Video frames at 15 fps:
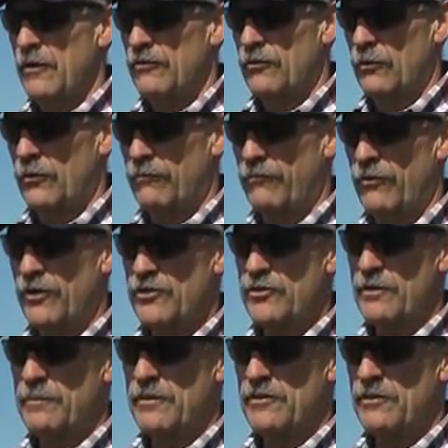So the 4
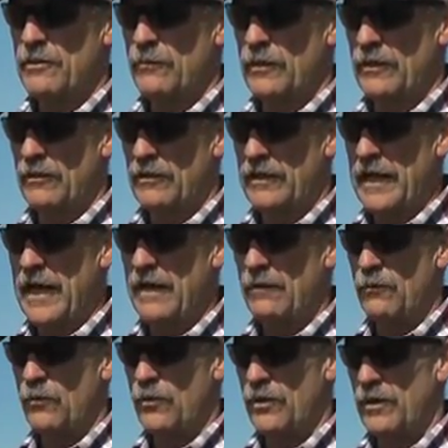treatments that we looked at
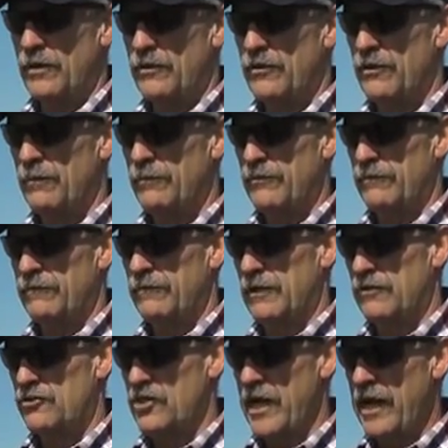were in terms of
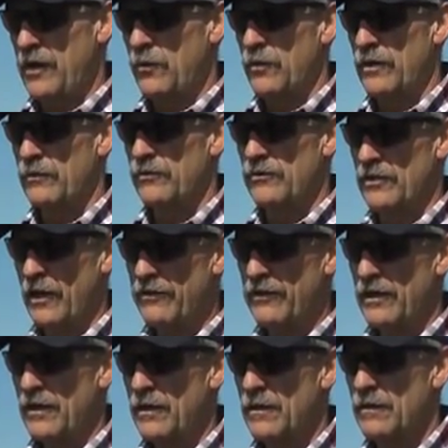a check, where there was
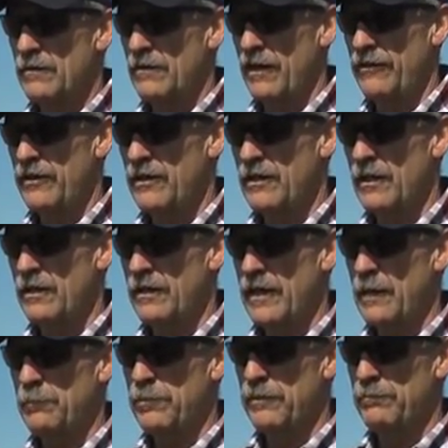nothing done to
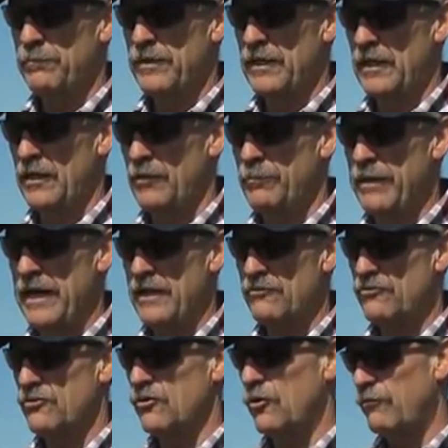that particular
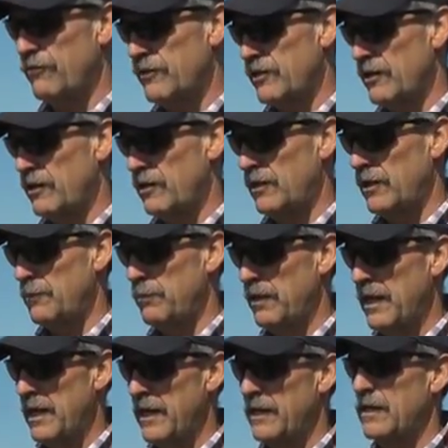pasture, no fertility
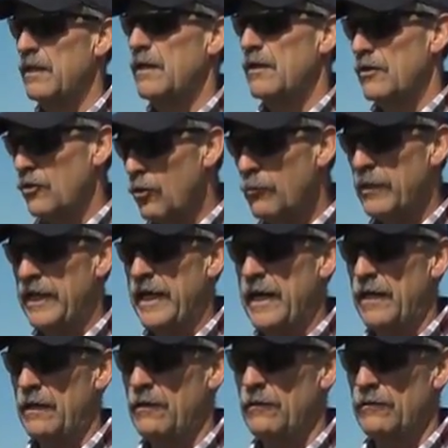applied, no
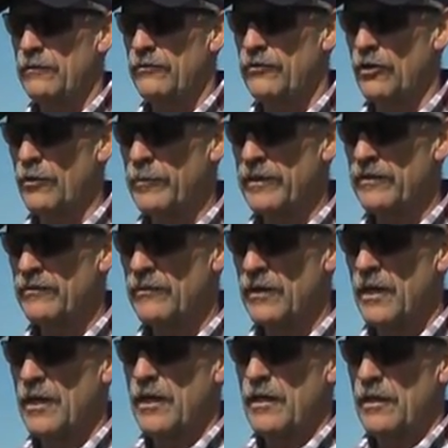mechanical disturbance,
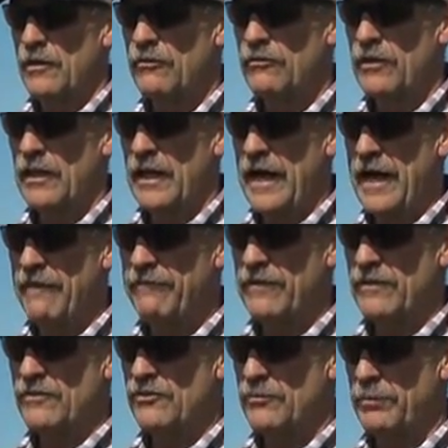using a
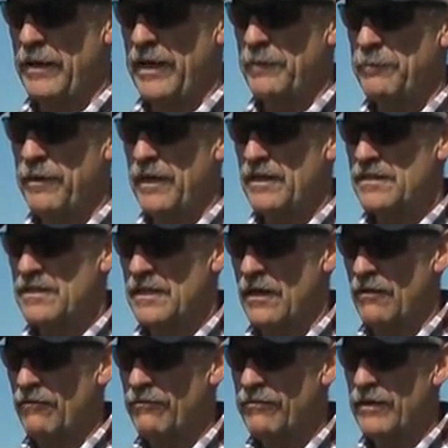1/2-inch spike by
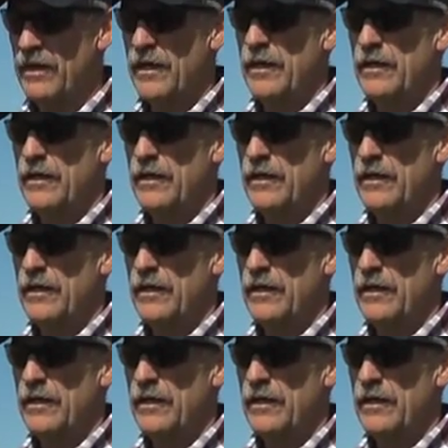itself,